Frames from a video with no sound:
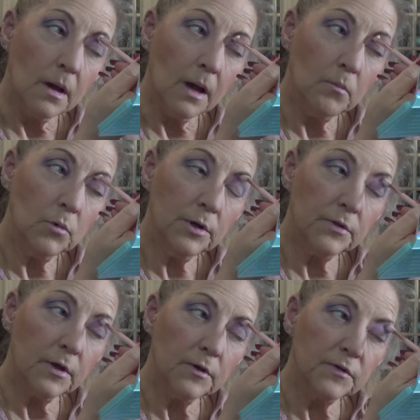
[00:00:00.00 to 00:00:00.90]
I'm one of
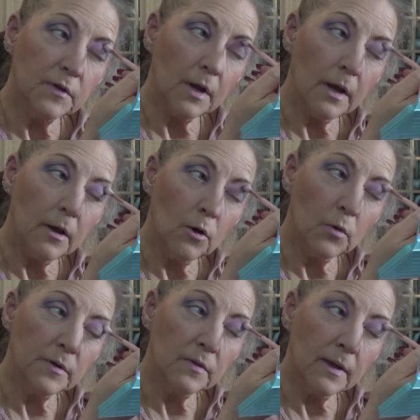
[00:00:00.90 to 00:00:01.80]
those that I
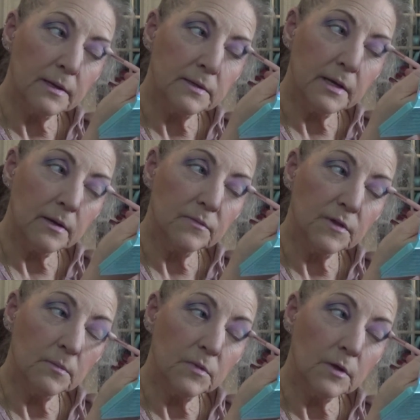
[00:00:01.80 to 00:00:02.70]
always like to have
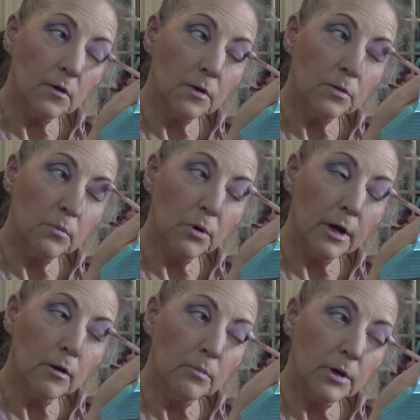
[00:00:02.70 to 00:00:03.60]
something on the
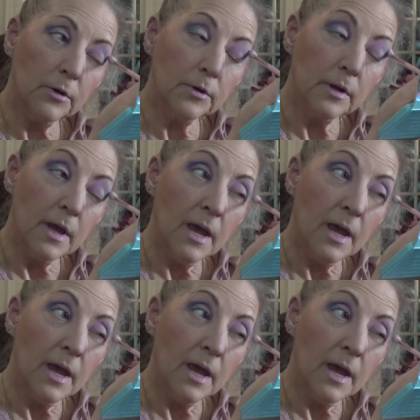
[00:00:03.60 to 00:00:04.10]
brow bone,